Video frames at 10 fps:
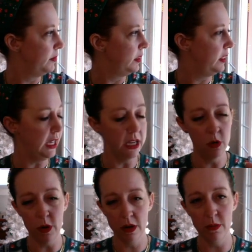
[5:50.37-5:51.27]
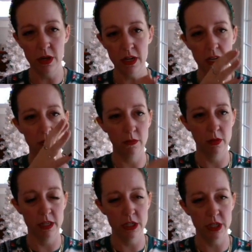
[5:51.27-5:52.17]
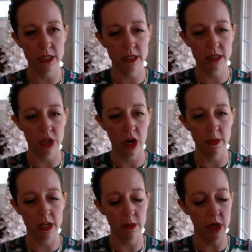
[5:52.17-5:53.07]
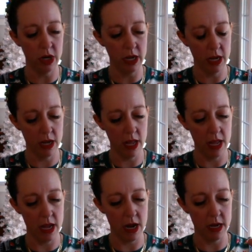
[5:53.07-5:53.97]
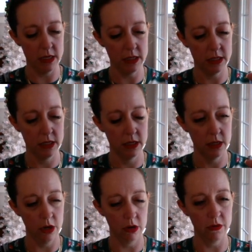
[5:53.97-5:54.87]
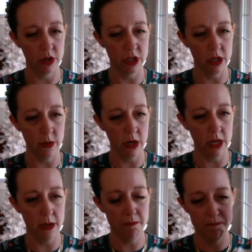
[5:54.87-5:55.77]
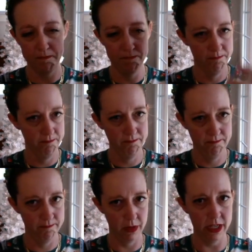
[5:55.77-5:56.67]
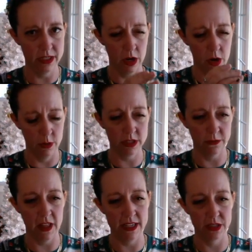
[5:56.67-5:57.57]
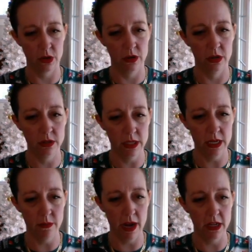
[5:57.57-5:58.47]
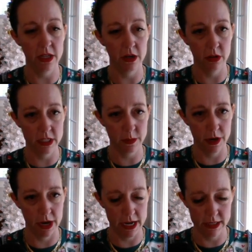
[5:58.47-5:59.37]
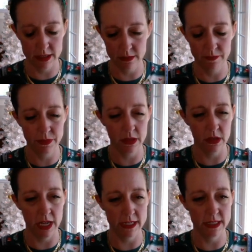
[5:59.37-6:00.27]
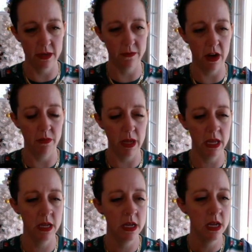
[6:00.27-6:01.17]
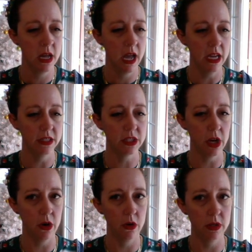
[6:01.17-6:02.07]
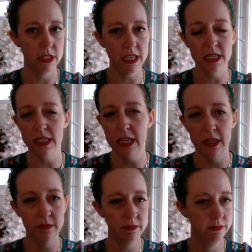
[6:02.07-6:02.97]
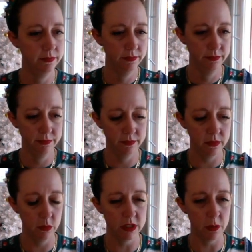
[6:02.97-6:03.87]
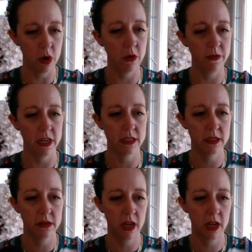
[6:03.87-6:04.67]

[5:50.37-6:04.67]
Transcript: the queer community, religious trauma community, and neurodivergent community is almost a flat circle in my clinical experience and the clients that have found me. And so D&D was a perfect